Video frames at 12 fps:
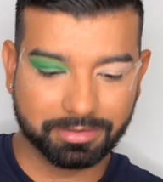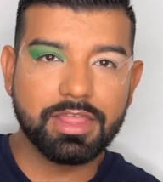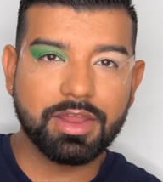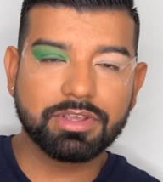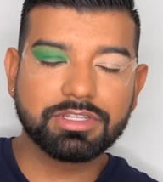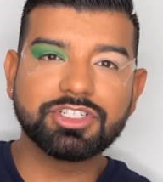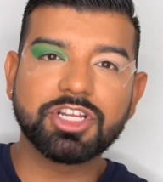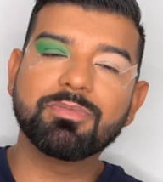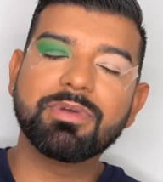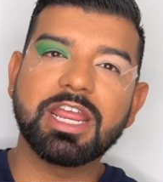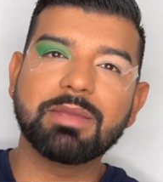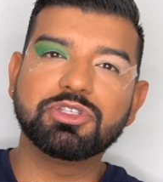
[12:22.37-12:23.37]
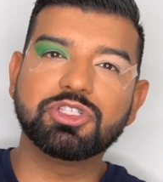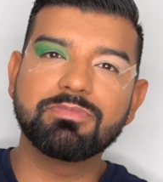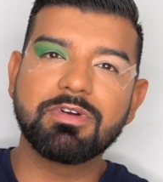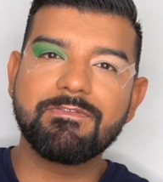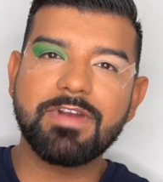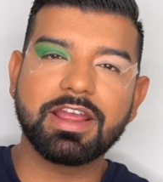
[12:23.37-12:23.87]
There was a gentleman named he
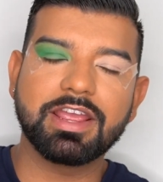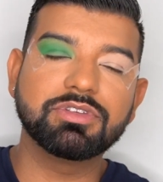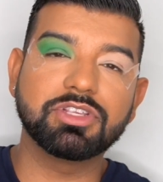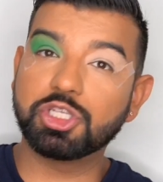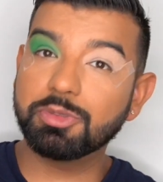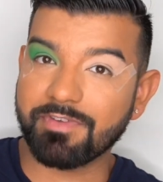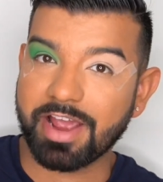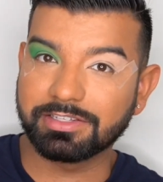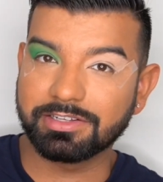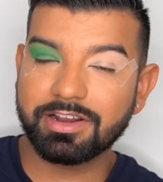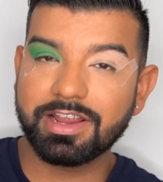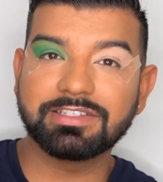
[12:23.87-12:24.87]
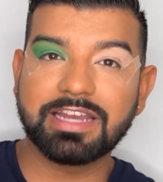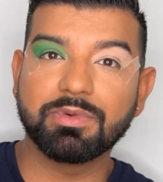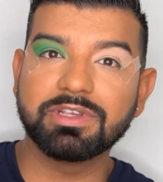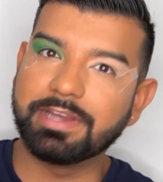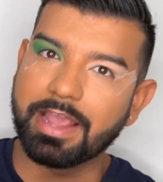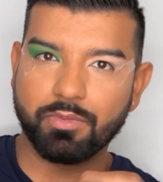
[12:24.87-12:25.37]
was a supervisor. His name
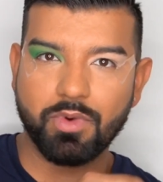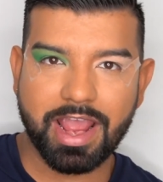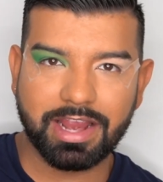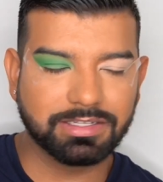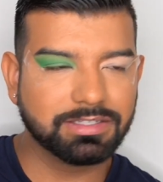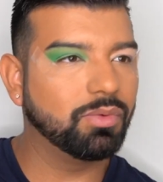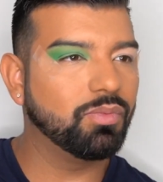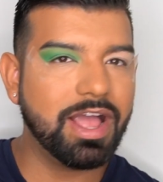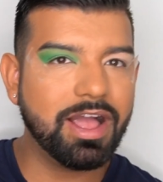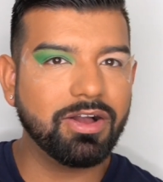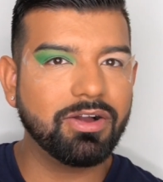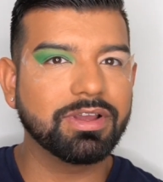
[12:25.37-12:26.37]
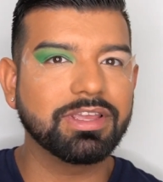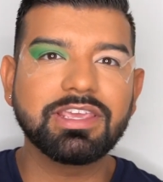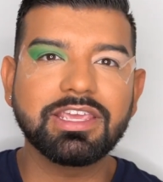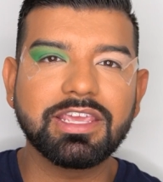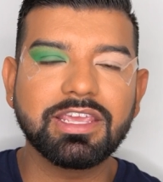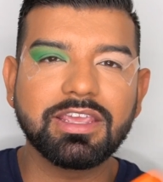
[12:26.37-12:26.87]
was Dan White. Well,
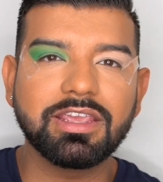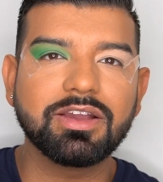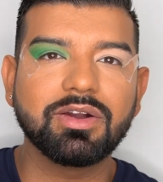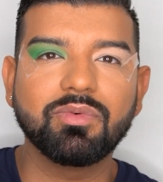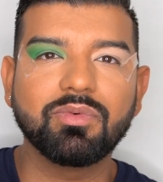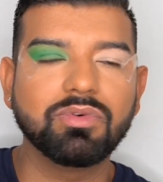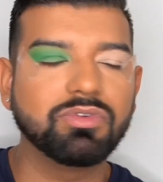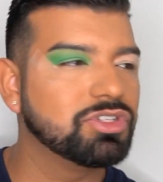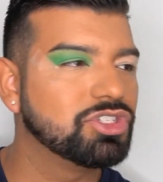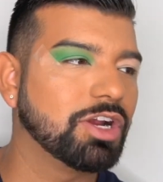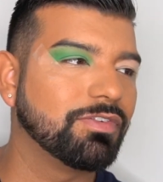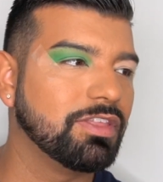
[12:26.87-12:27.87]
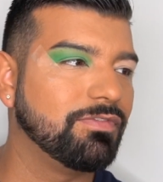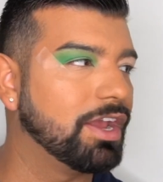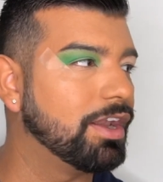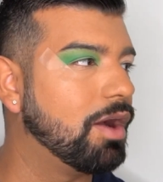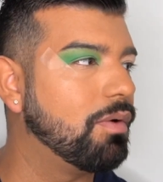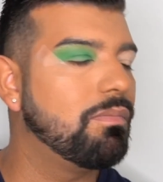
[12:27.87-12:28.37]
he served in the
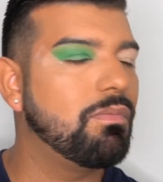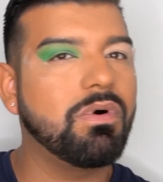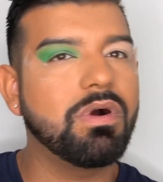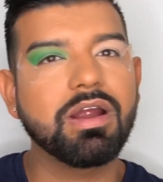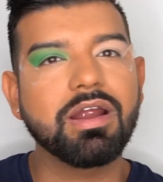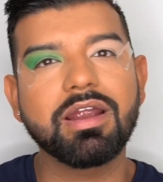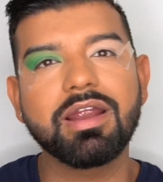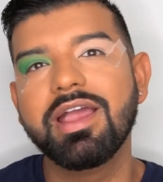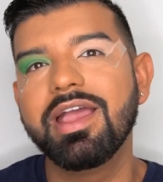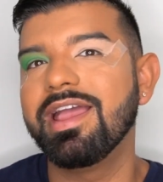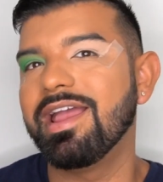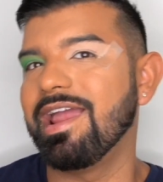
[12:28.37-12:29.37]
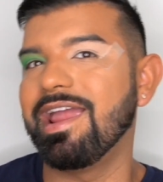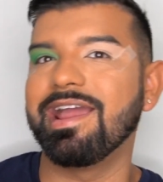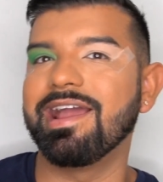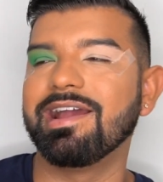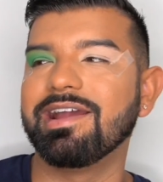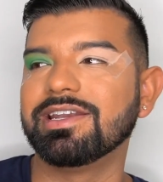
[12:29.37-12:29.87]
Vietnam War,
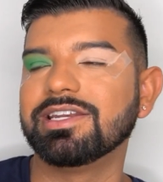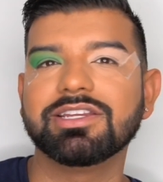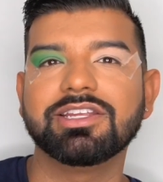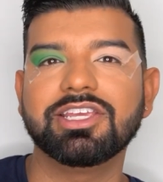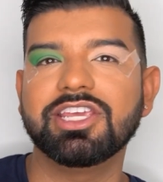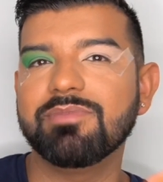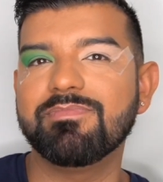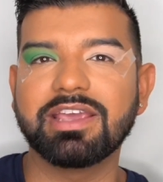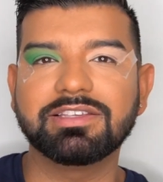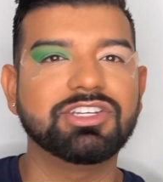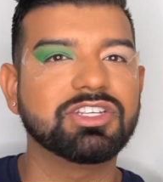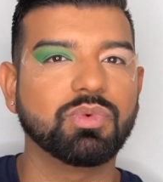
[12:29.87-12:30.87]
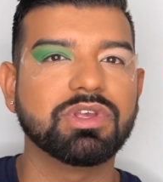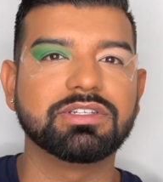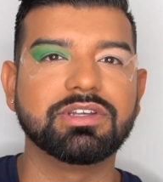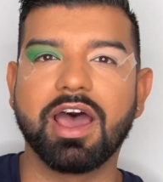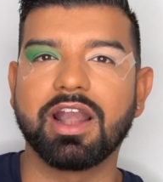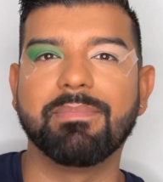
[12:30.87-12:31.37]
and he basically just was
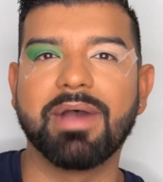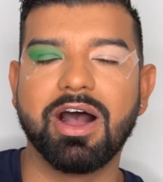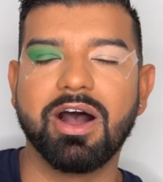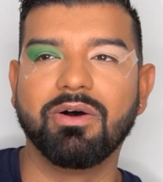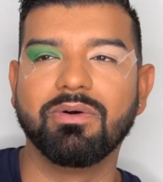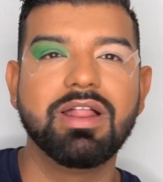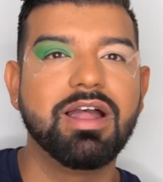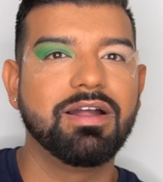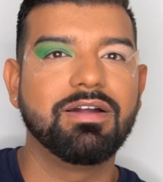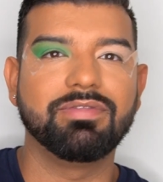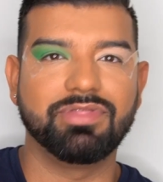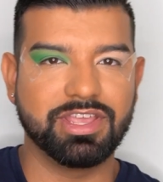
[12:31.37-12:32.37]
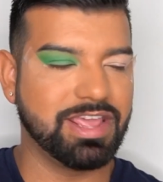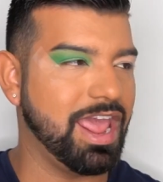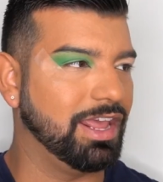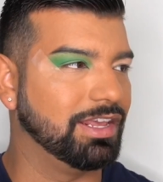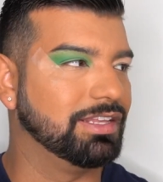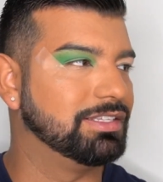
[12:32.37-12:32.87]
not about the
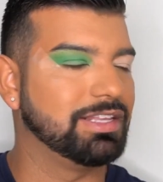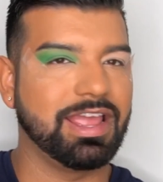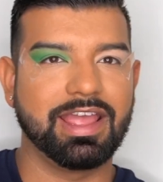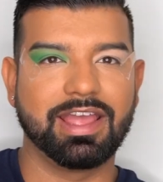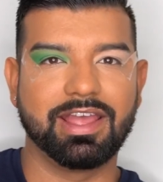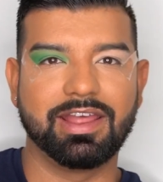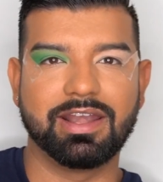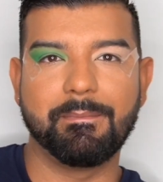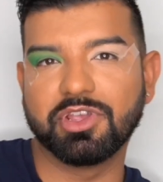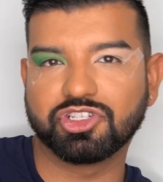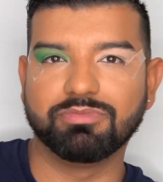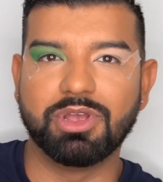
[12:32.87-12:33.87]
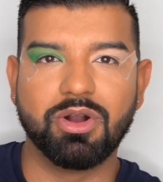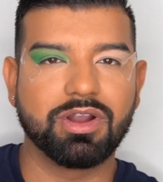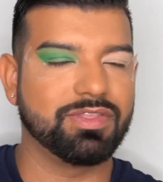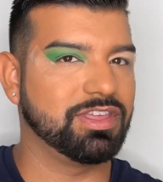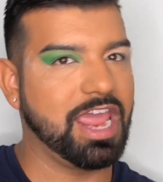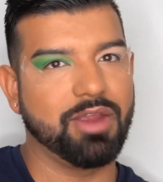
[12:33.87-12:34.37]
gays and Mr. Milk
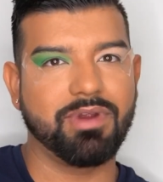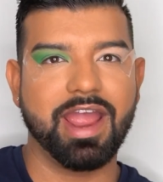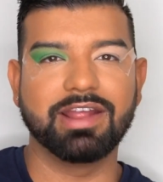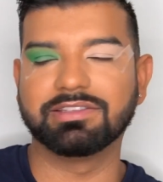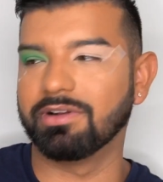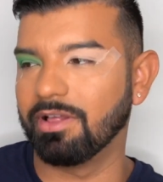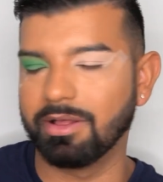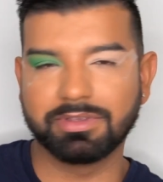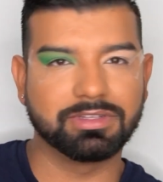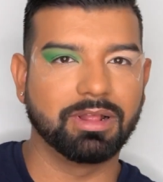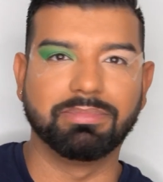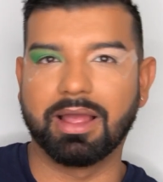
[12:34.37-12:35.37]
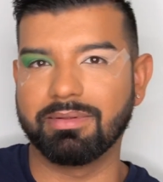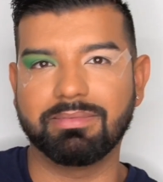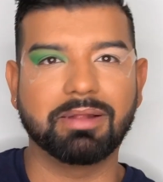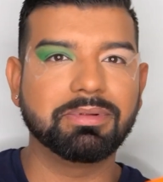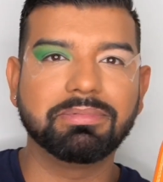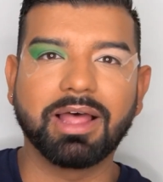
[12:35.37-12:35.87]
and the gay rights and all of this, blah, blah, blah,
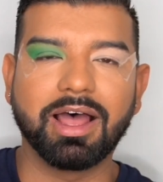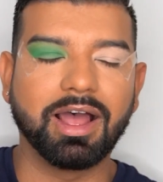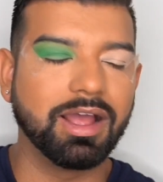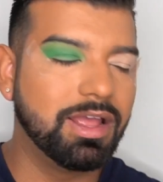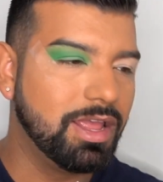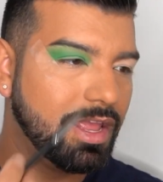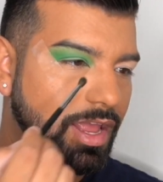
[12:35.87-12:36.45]
blah, blah, blah.